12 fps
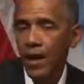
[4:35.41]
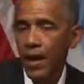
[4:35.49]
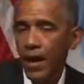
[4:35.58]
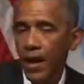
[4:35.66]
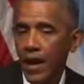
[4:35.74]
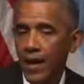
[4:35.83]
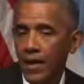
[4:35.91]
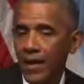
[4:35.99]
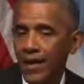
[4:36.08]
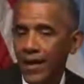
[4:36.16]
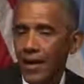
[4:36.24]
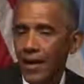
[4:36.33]
and
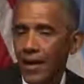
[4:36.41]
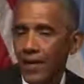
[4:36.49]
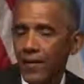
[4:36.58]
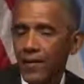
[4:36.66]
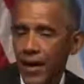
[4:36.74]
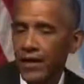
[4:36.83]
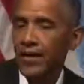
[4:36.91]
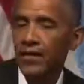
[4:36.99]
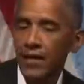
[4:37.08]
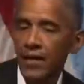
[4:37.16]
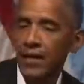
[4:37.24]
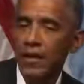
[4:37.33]

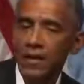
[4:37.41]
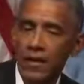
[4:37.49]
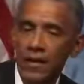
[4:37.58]
effectively